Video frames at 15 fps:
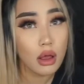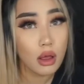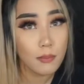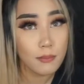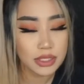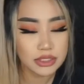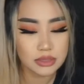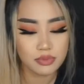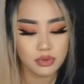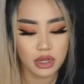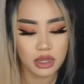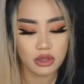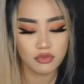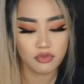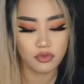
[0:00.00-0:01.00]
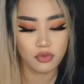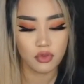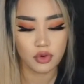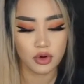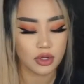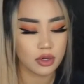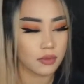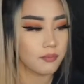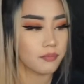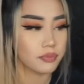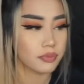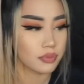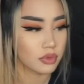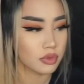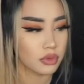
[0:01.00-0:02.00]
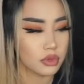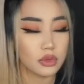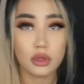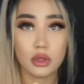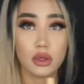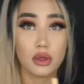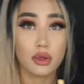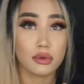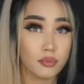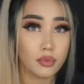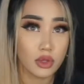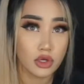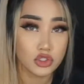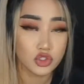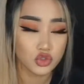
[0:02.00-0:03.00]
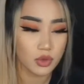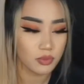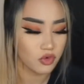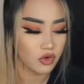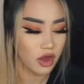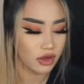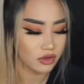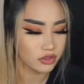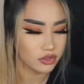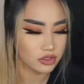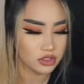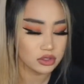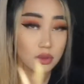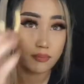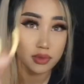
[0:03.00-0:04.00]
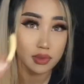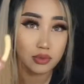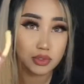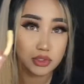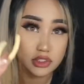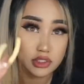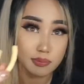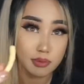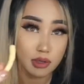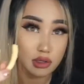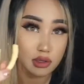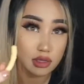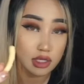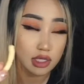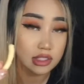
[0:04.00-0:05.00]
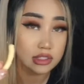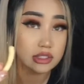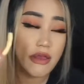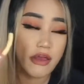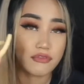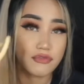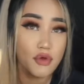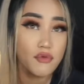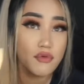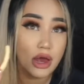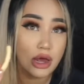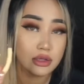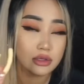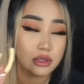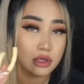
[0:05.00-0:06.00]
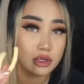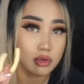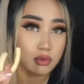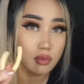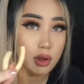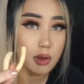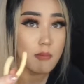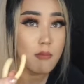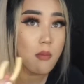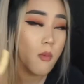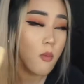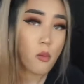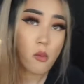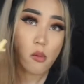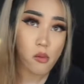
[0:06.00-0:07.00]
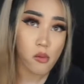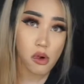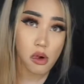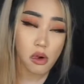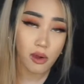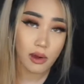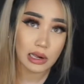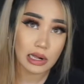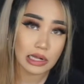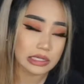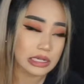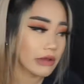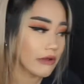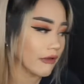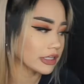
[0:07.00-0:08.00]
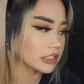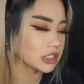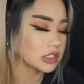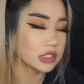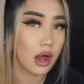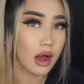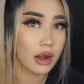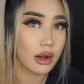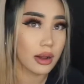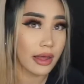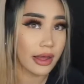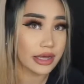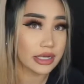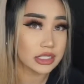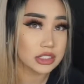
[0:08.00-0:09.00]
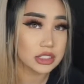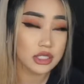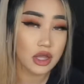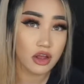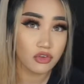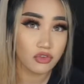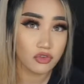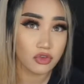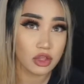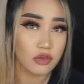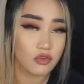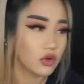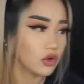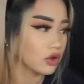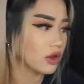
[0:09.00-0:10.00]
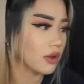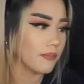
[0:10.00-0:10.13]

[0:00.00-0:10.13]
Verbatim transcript: best brand for the shrimp crackers. The ones shaped like this. If you've had the other one, I think it's not as flavored